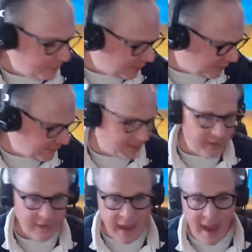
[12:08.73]
But
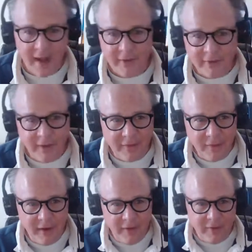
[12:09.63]
yeah, so
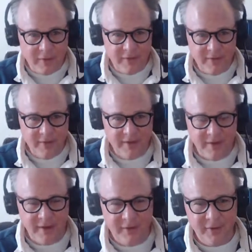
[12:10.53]
that's what I do.
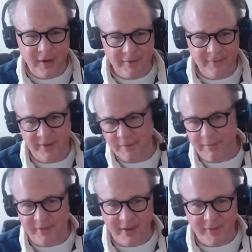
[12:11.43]
I do. I, you know,
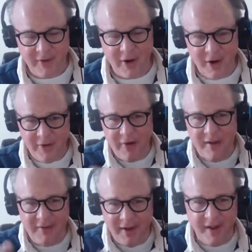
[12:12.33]
save it to a hard
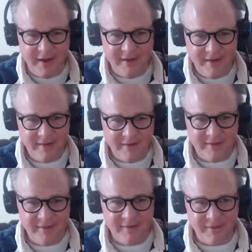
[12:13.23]
drive in a
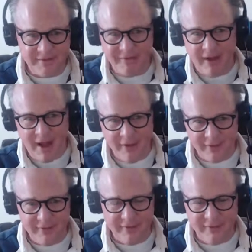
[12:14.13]

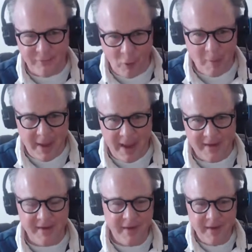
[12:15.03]
file
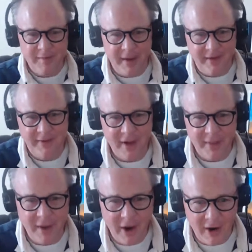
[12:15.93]
format based
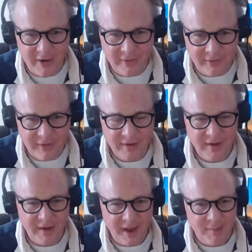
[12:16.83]
on the artist,
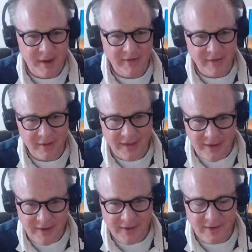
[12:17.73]
and based on the
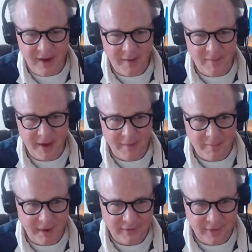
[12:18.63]
year,
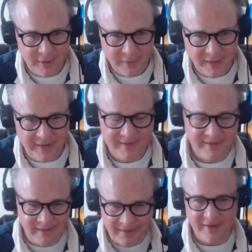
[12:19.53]
and based on the
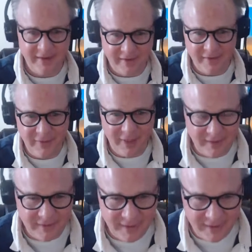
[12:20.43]
release, and then just
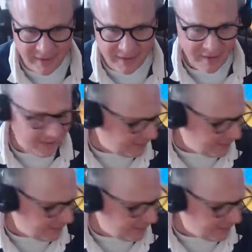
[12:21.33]
everything's in there.